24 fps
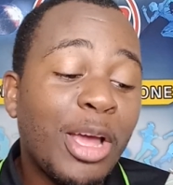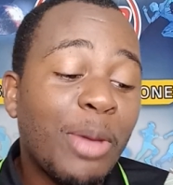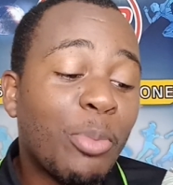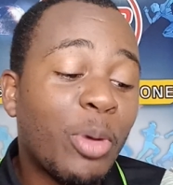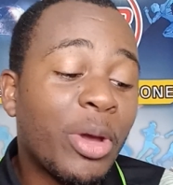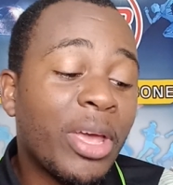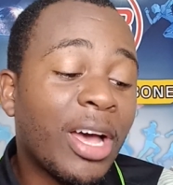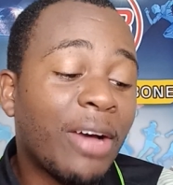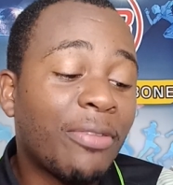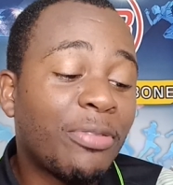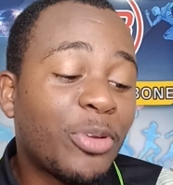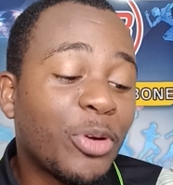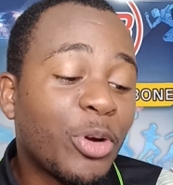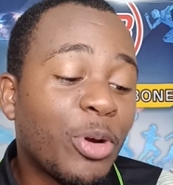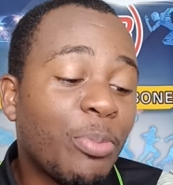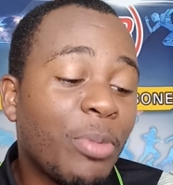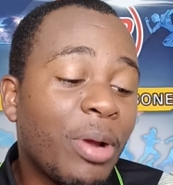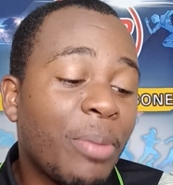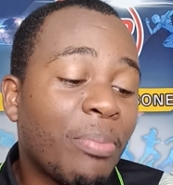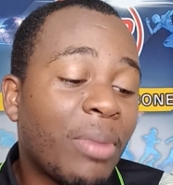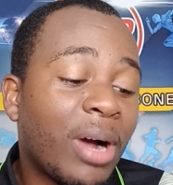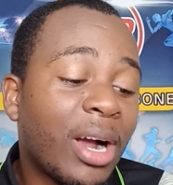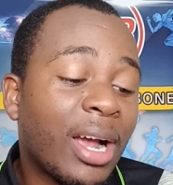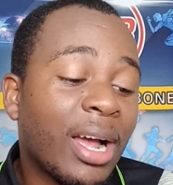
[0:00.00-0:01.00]
but you have to
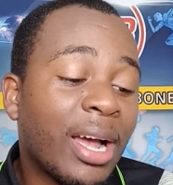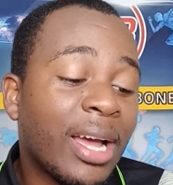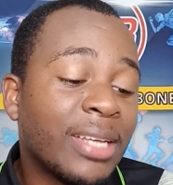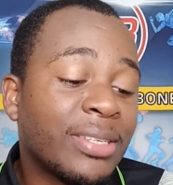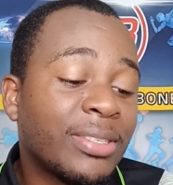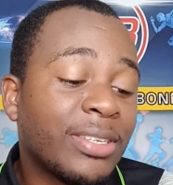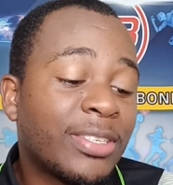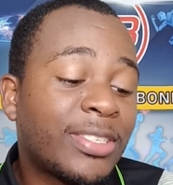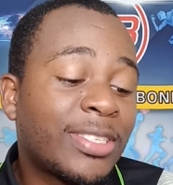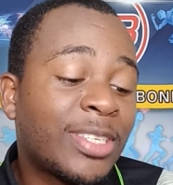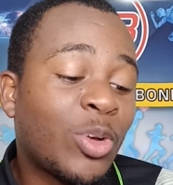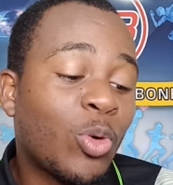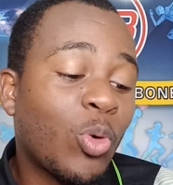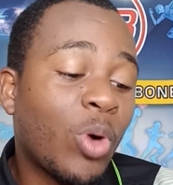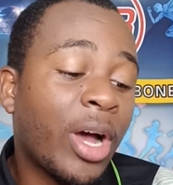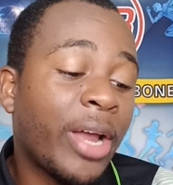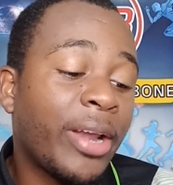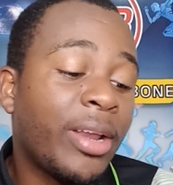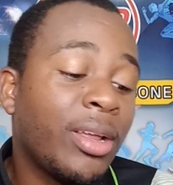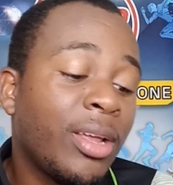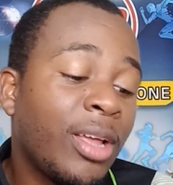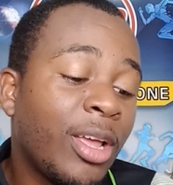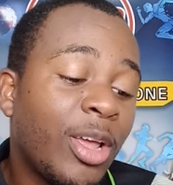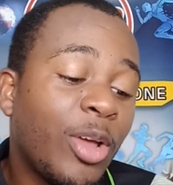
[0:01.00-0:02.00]
remember, guys, the
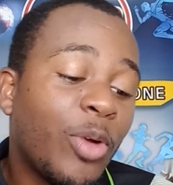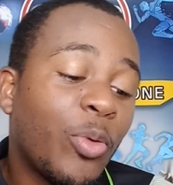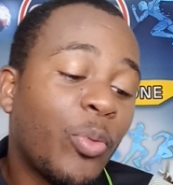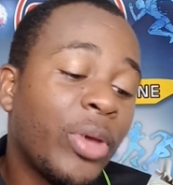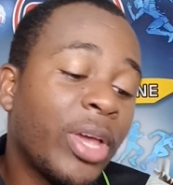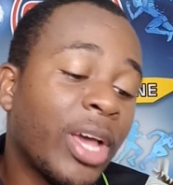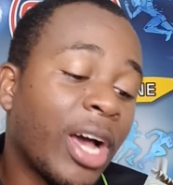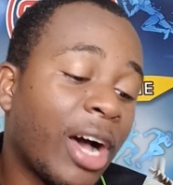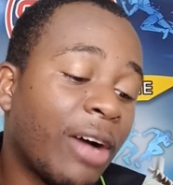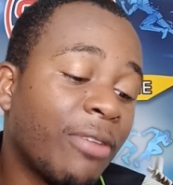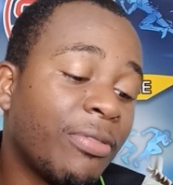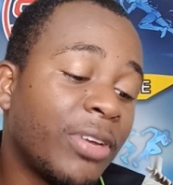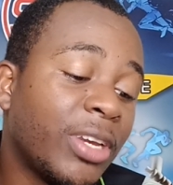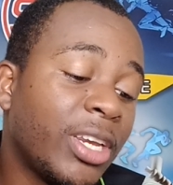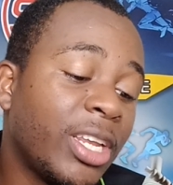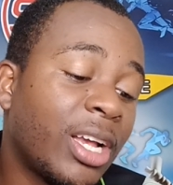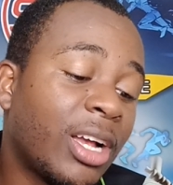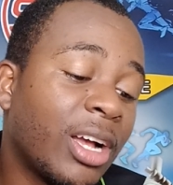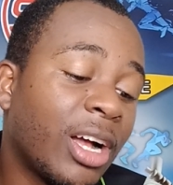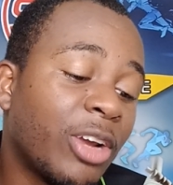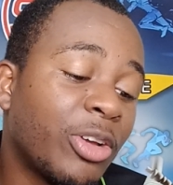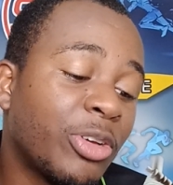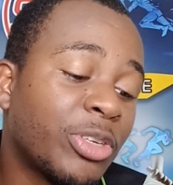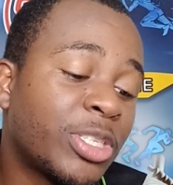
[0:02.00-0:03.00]
squad, we have
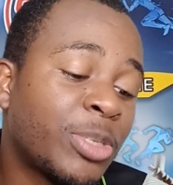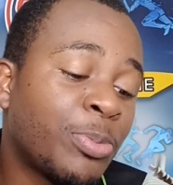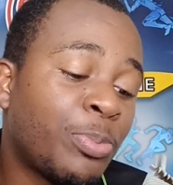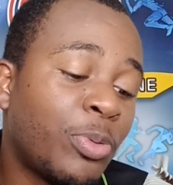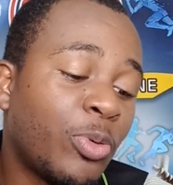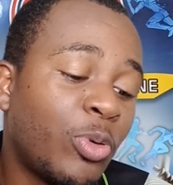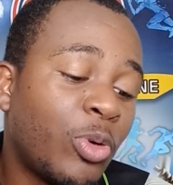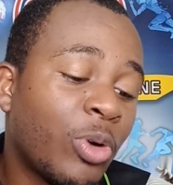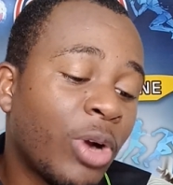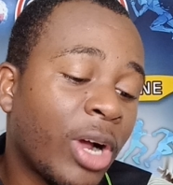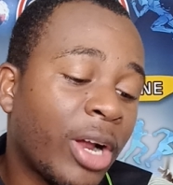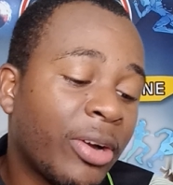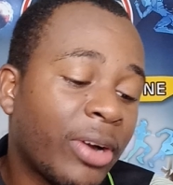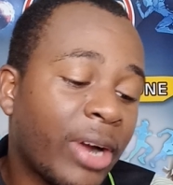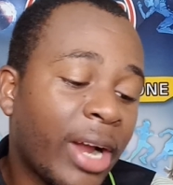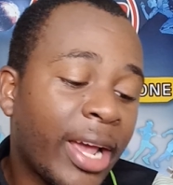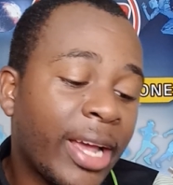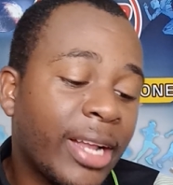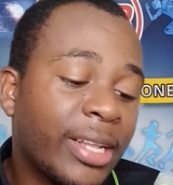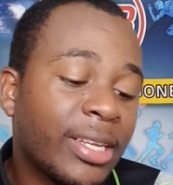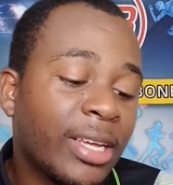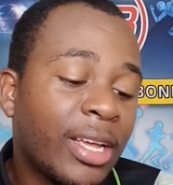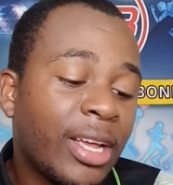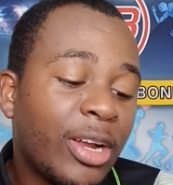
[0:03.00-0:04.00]
Nicholas Pooran,
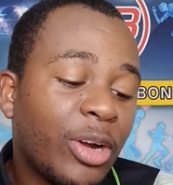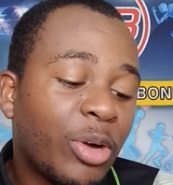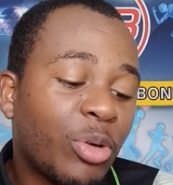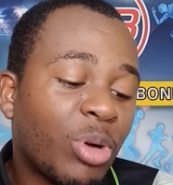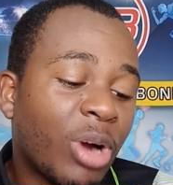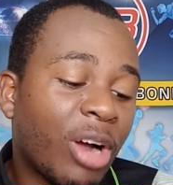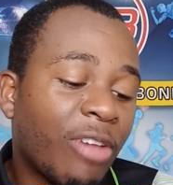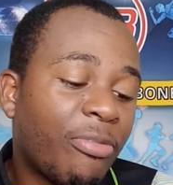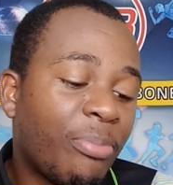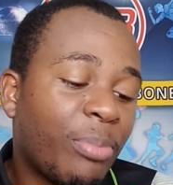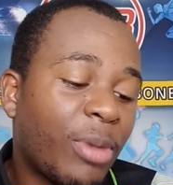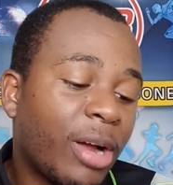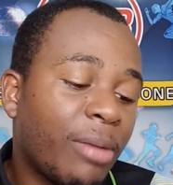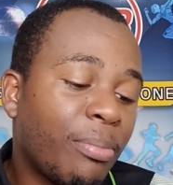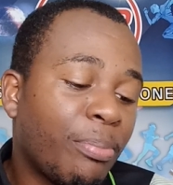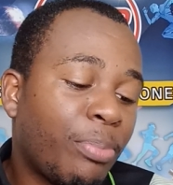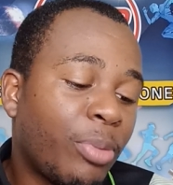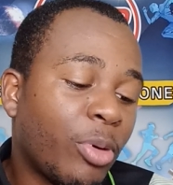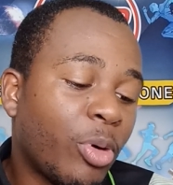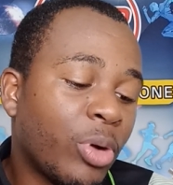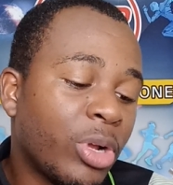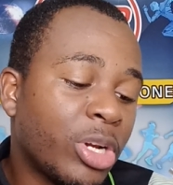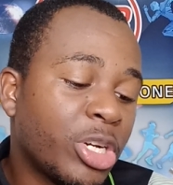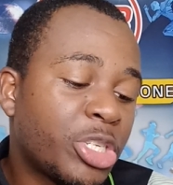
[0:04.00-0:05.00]
right? Ravman
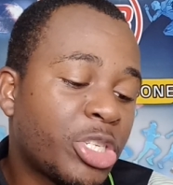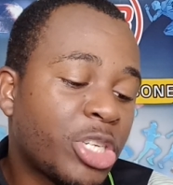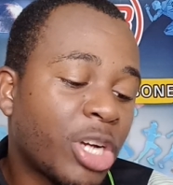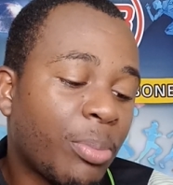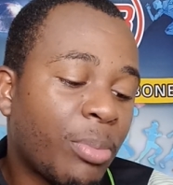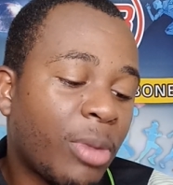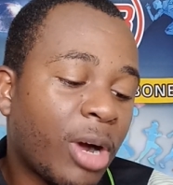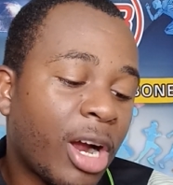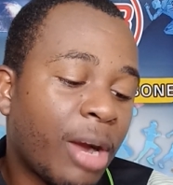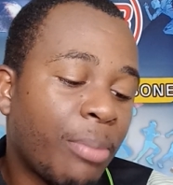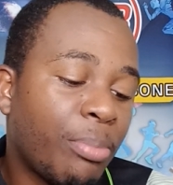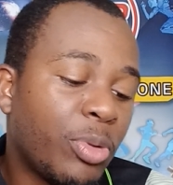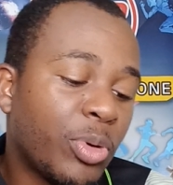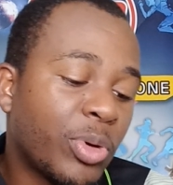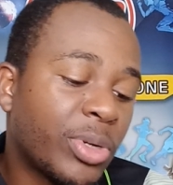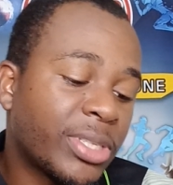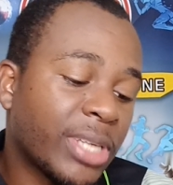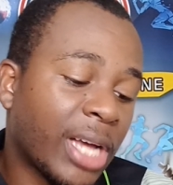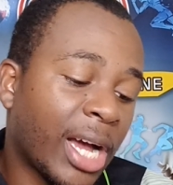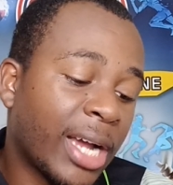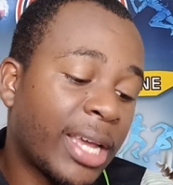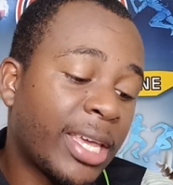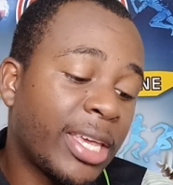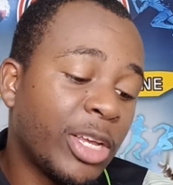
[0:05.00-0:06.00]
Powell, Shamar
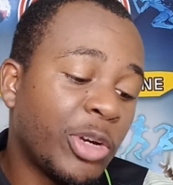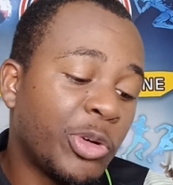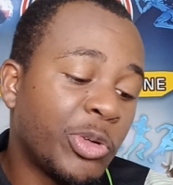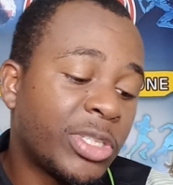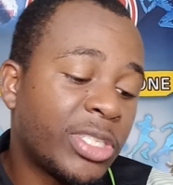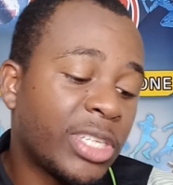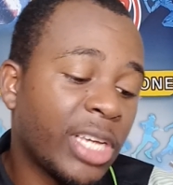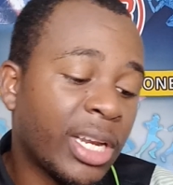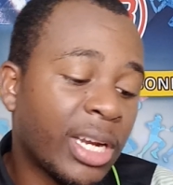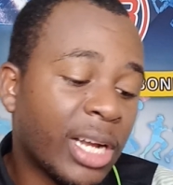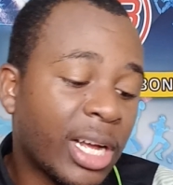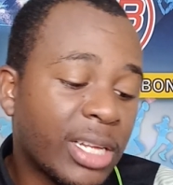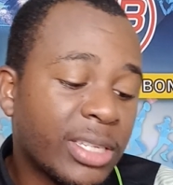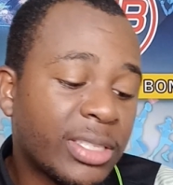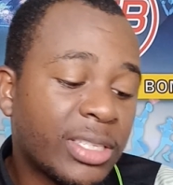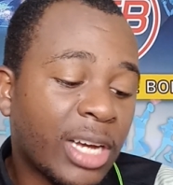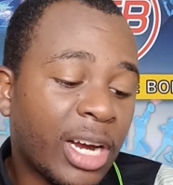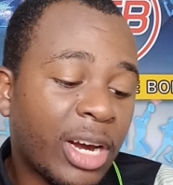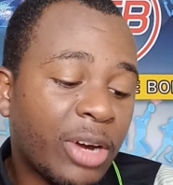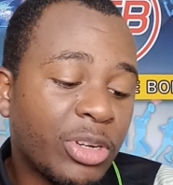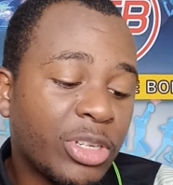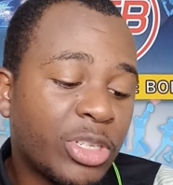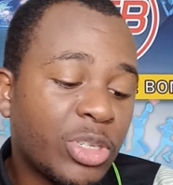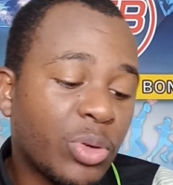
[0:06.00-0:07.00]
Brooks, Aki Lucien,
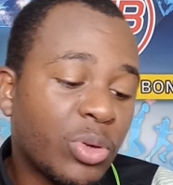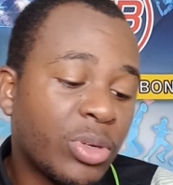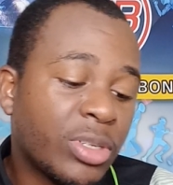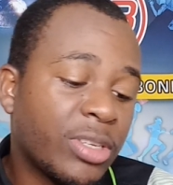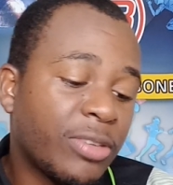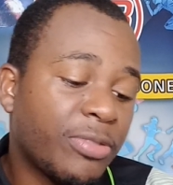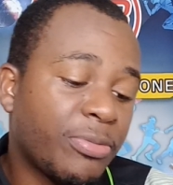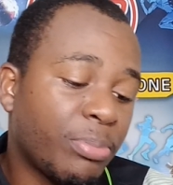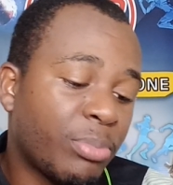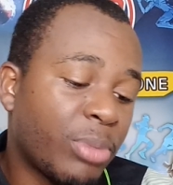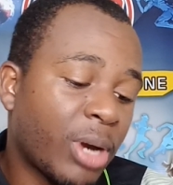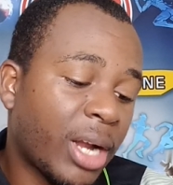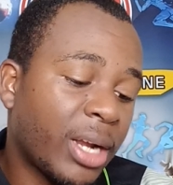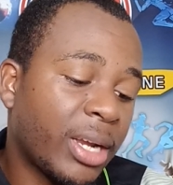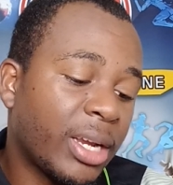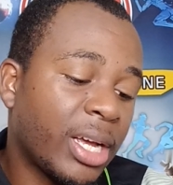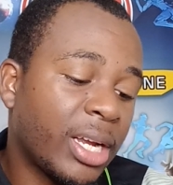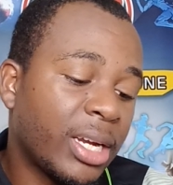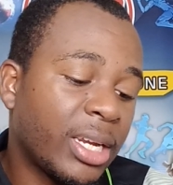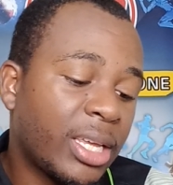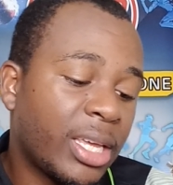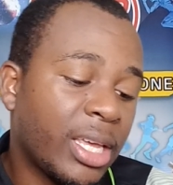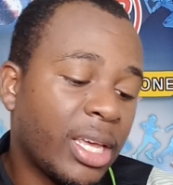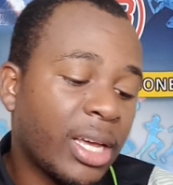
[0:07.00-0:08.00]
Alzarri Joseph,
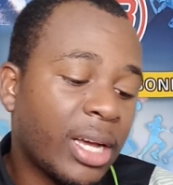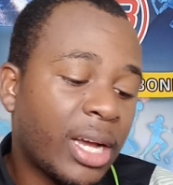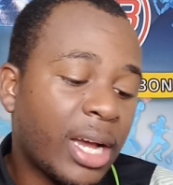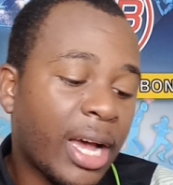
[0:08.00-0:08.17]
Brandon King,